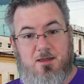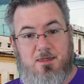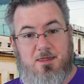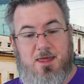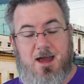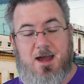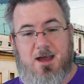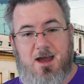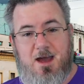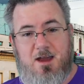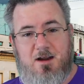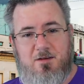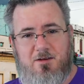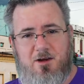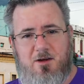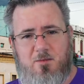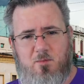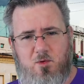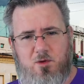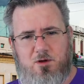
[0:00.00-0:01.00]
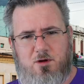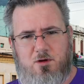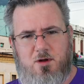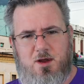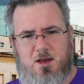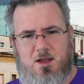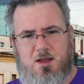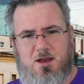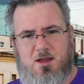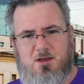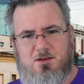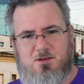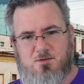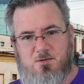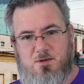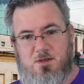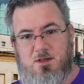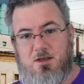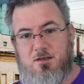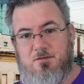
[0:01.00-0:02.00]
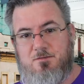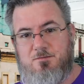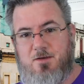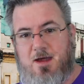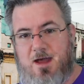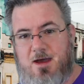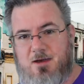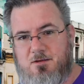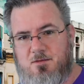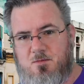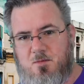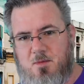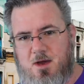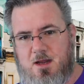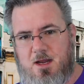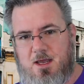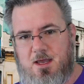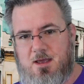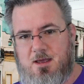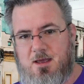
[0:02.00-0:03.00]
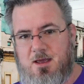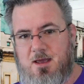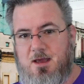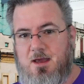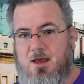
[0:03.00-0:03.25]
That kind of onboard credit is really found money.